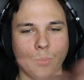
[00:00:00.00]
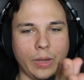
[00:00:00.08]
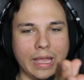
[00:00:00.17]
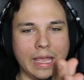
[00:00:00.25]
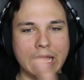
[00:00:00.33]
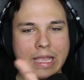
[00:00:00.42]

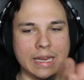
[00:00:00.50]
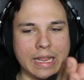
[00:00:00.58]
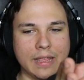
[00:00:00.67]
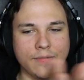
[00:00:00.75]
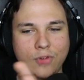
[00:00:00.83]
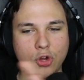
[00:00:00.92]

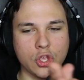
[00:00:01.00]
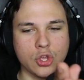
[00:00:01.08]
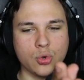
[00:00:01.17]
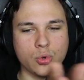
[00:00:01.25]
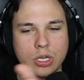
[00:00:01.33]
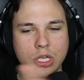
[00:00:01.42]
Waiting for
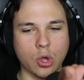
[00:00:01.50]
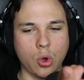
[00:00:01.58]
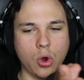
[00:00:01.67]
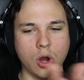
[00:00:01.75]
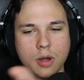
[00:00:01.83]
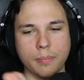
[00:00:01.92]

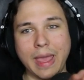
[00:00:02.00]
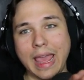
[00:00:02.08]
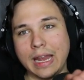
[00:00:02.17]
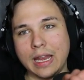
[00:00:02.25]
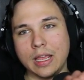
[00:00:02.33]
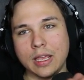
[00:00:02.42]
Unicorn
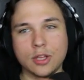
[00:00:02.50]
Man